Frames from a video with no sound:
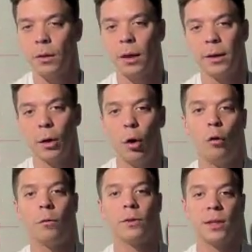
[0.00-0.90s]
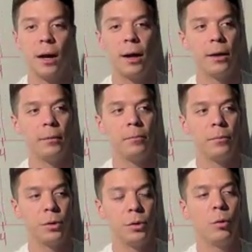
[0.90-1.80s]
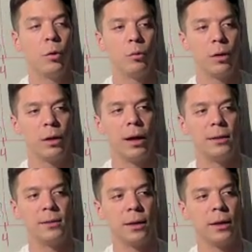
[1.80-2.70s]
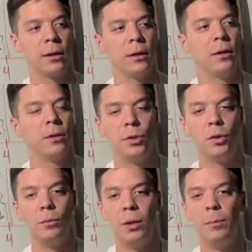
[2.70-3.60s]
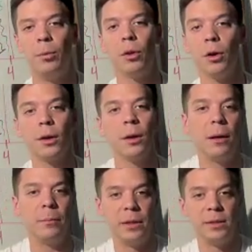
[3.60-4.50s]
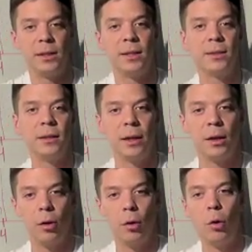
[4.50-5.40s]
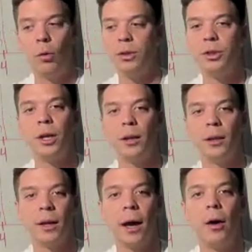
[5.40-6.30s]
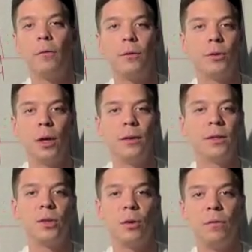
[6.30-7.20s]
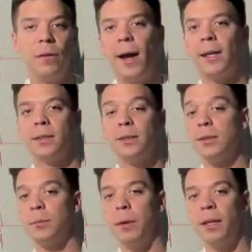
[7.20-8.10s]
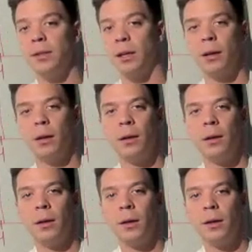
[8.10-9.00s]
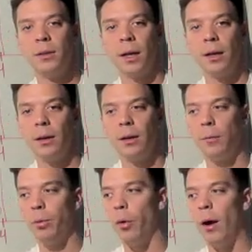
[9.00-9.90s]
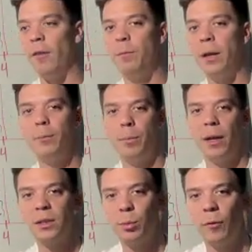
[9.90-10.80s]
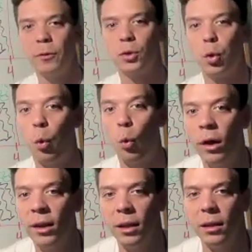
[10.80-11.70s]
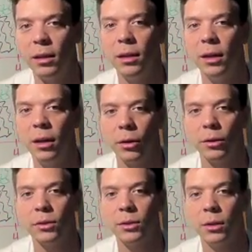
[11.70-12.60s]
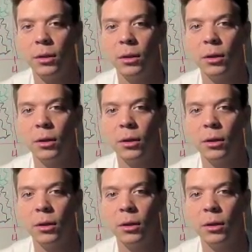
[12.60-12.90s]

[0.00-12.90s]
like over time, you will realize, like, dude, people look at my business and they go, holy shit, like, how have you done this so fast? This is amazing. It's like, bro, I've been in baseball for 20 years.